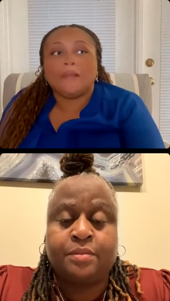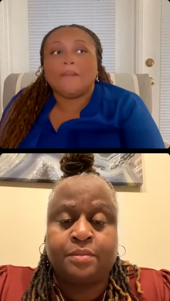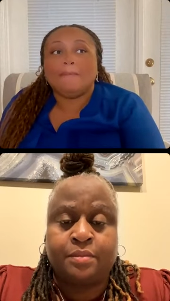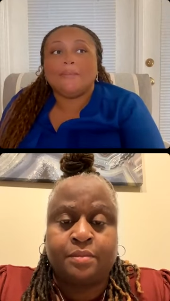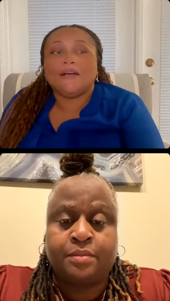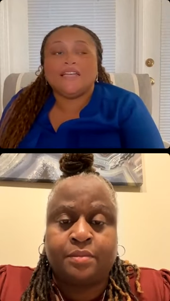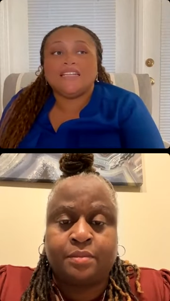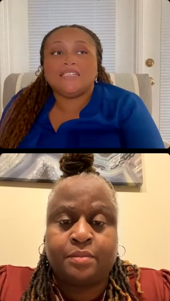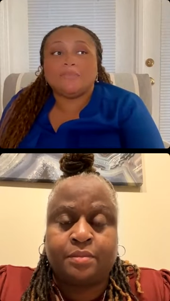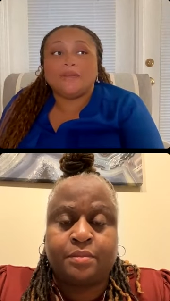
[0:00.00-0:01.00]
Speaker 1: but
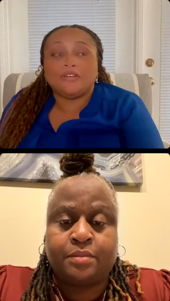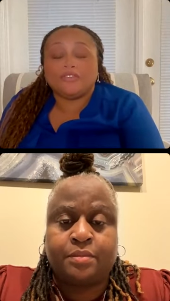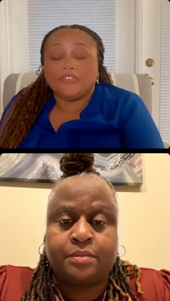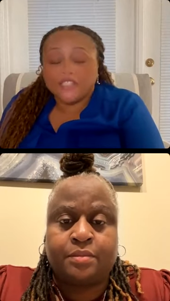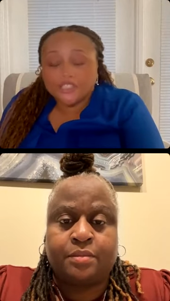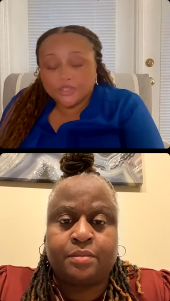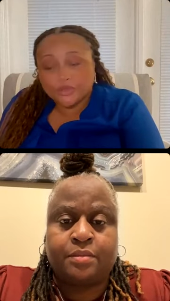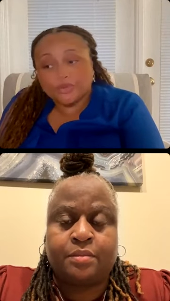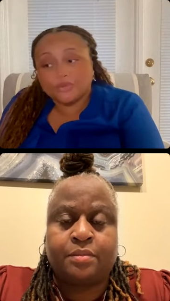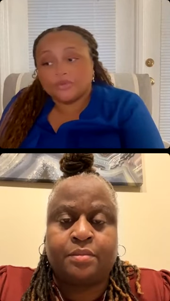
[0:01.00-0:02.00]
it's
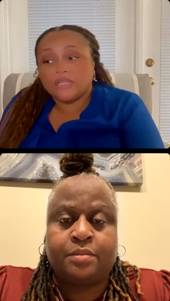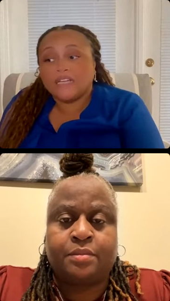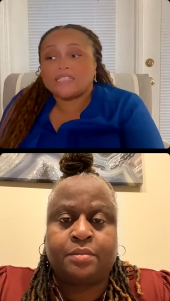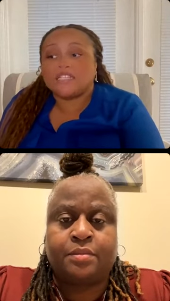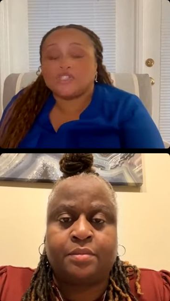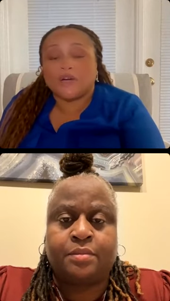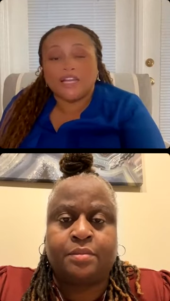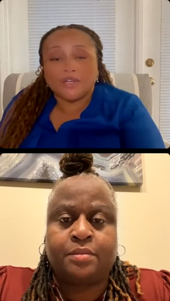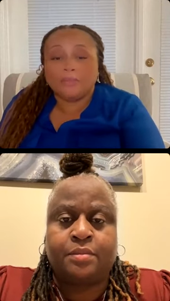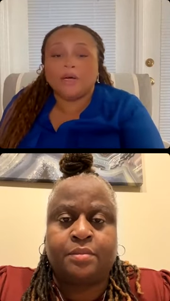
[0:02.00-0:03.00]
beneficial to
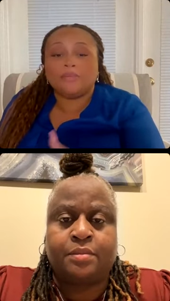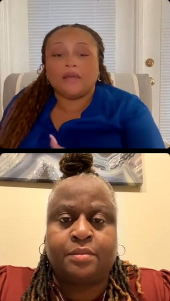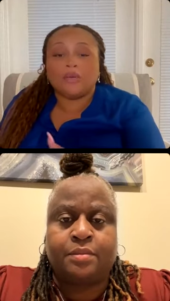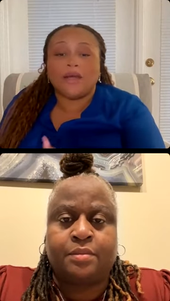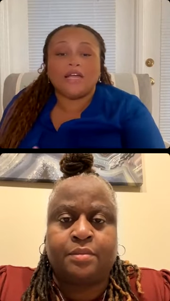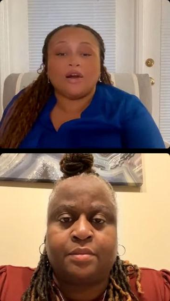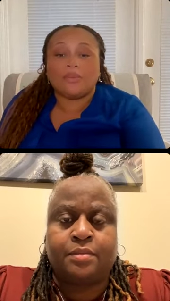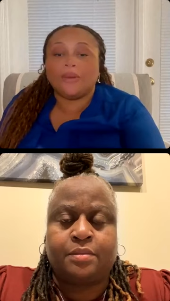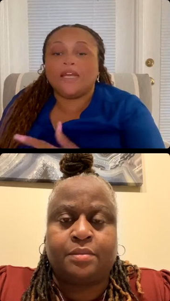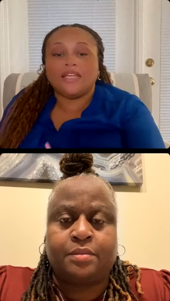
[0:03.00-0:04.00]
train them up that way
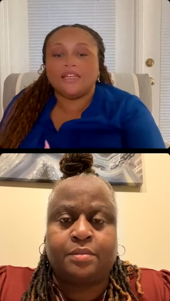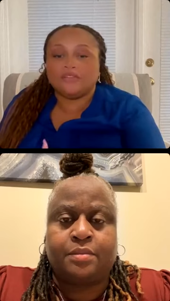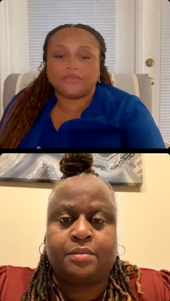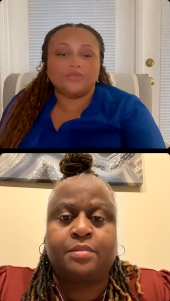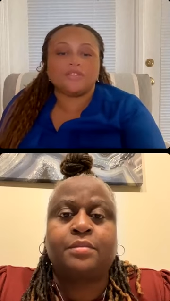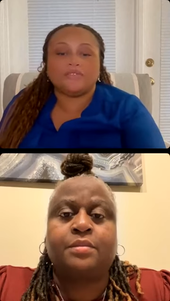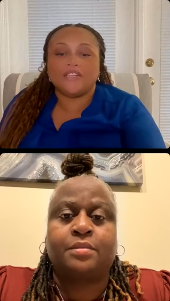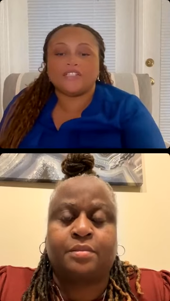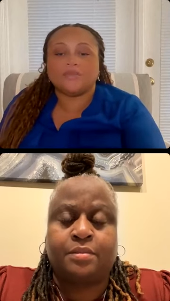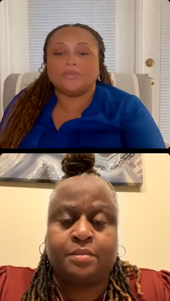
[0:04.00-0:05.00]
already eating fruits and
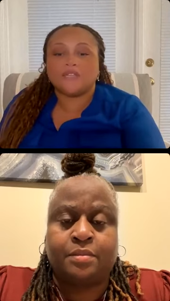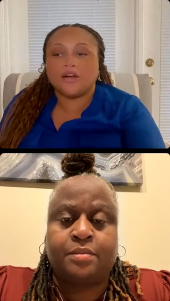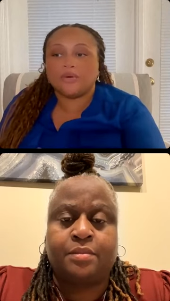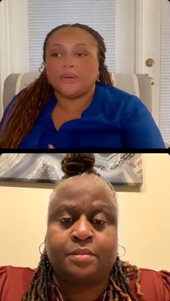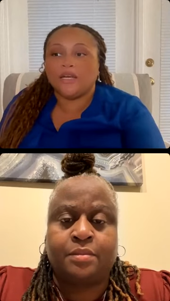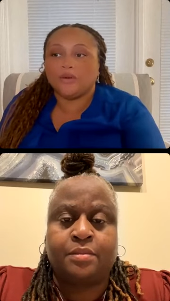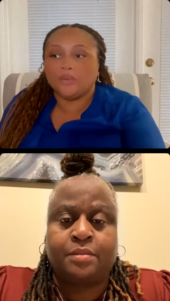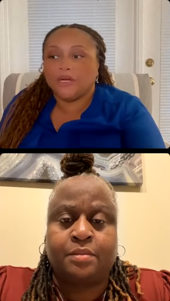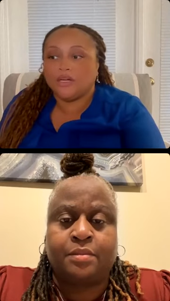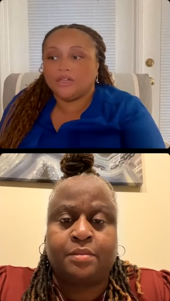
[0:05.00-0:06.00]
vegetables already
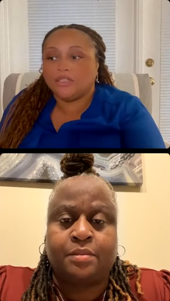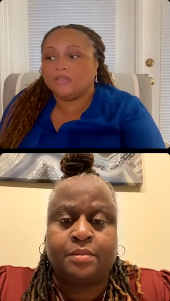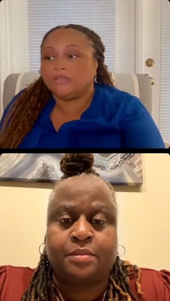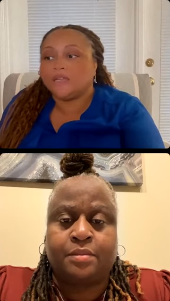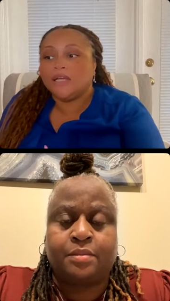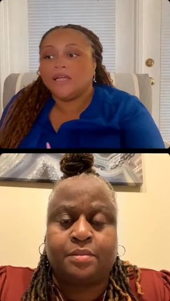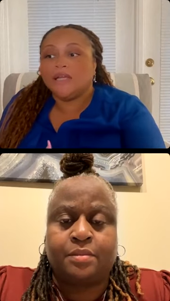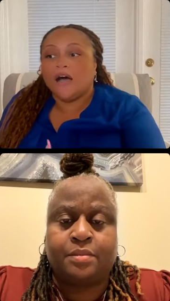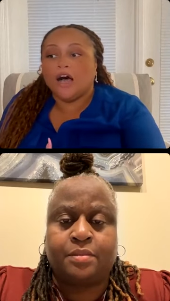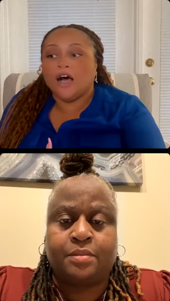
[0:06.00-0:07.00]
aware of
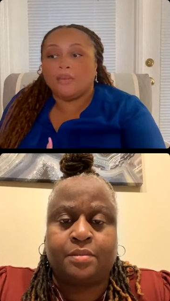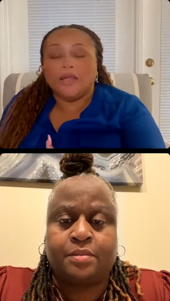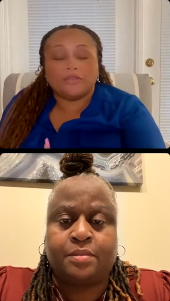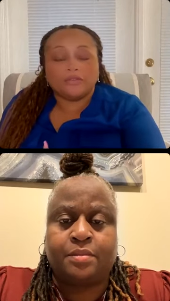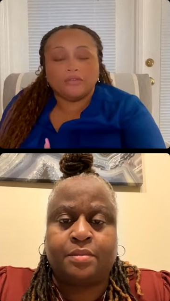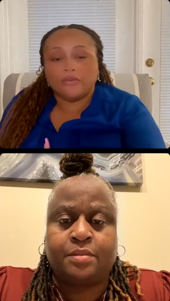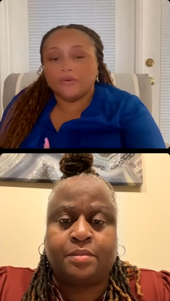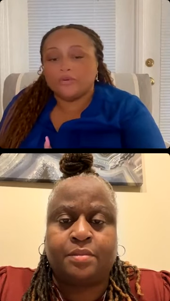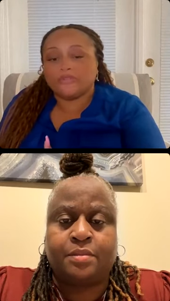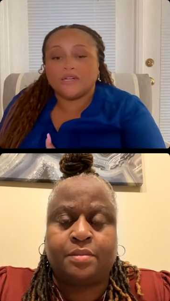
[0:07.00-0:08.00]
um, healthy
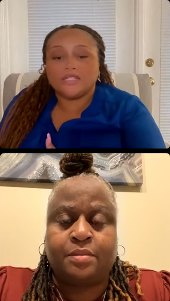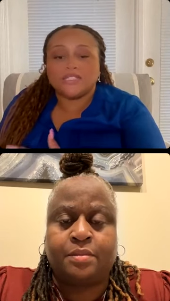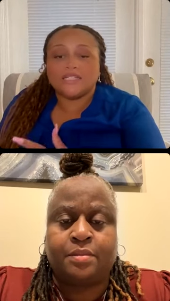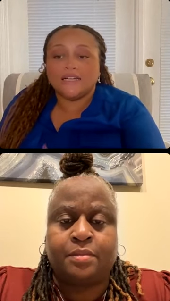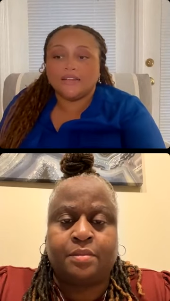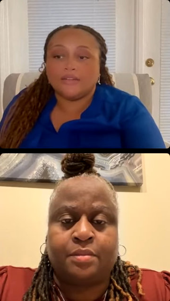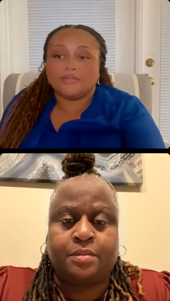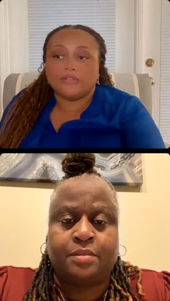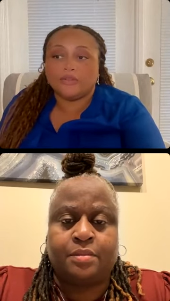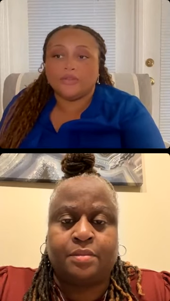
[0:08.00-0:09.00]
foods versus
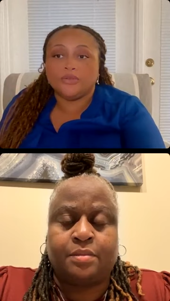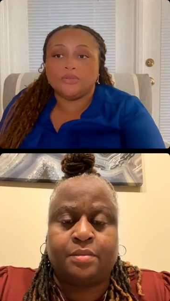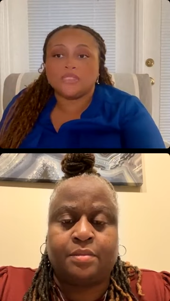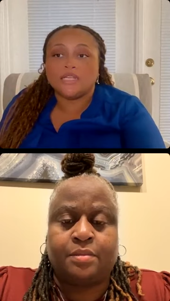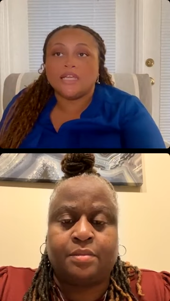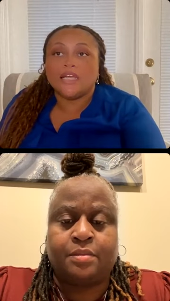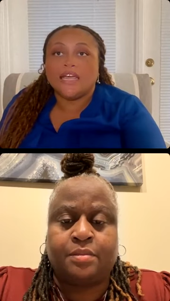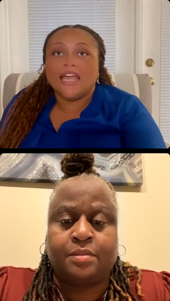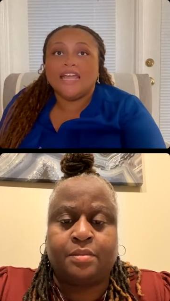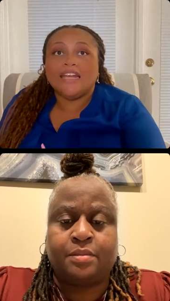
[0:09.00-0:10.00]
non-healthy foods
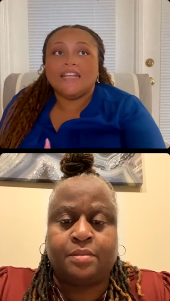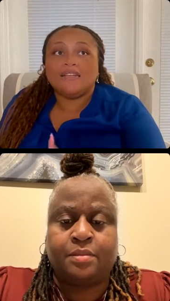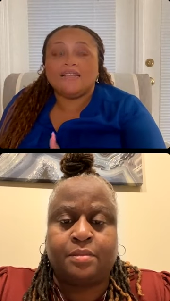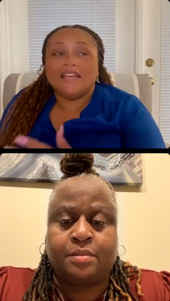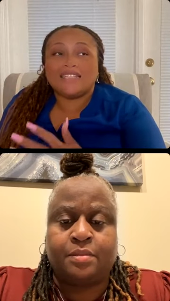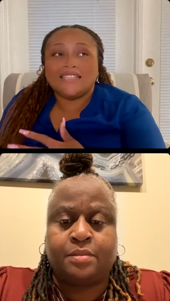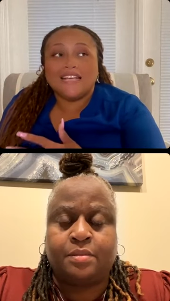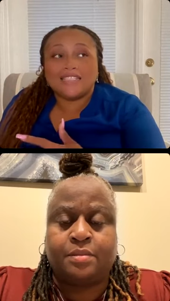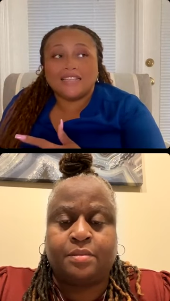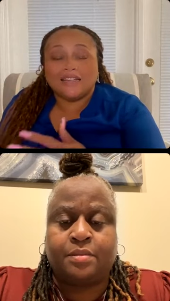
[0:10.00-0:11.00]
and it, it
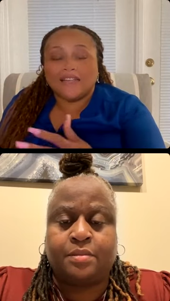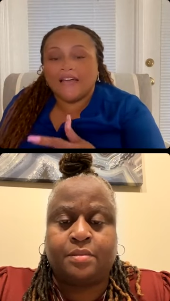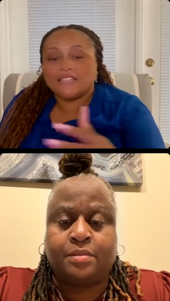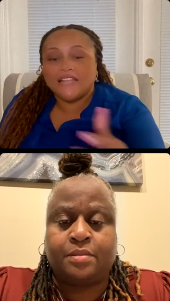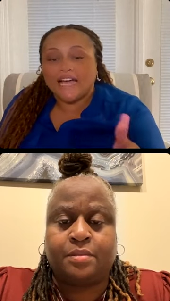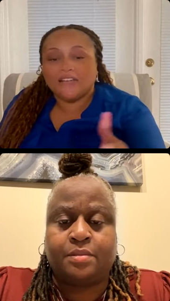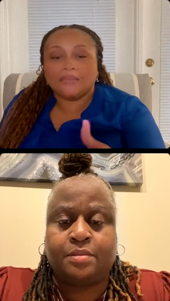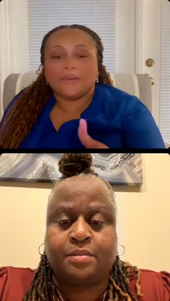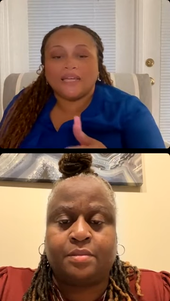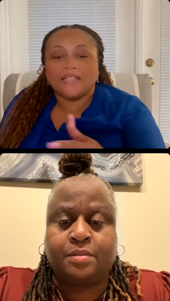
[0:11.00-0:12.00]
sets their lifestyle in
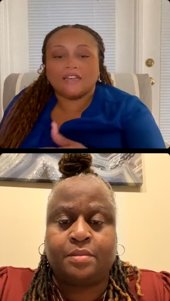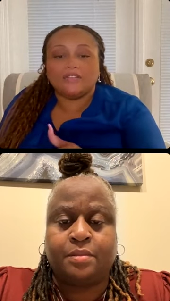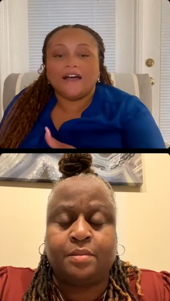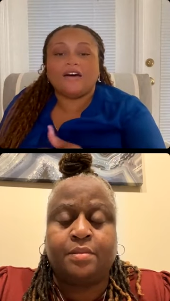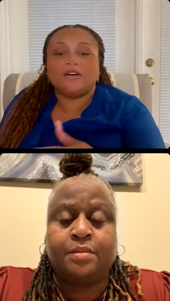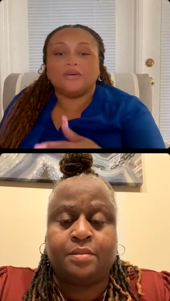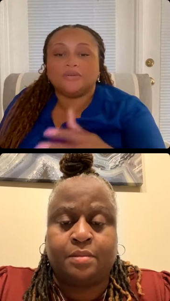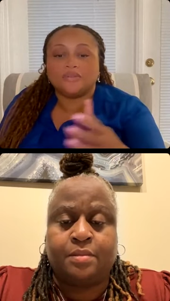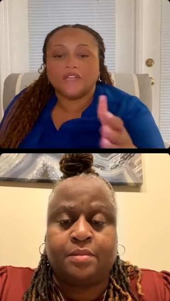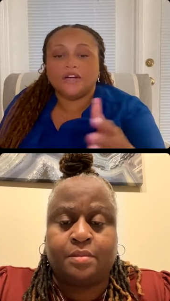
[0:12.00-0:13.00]
place of how
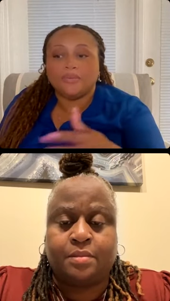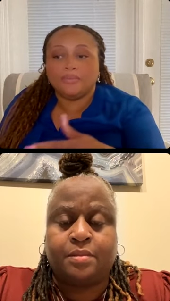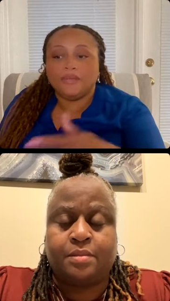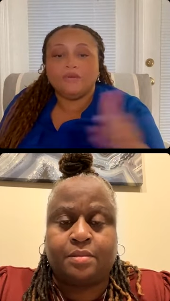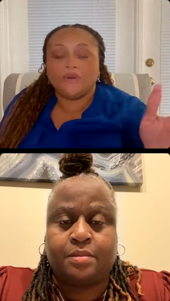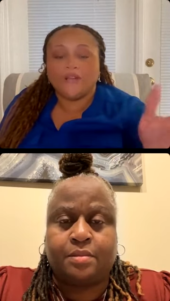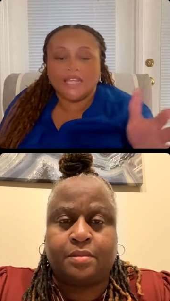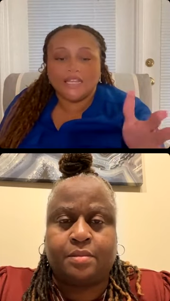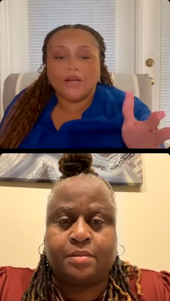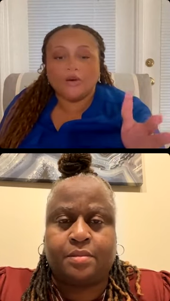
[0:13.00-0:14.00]
they'll be when they
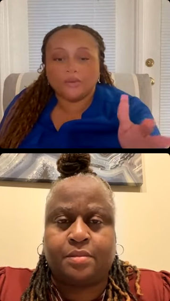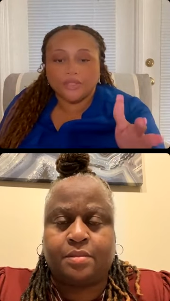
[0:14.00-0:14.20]
get older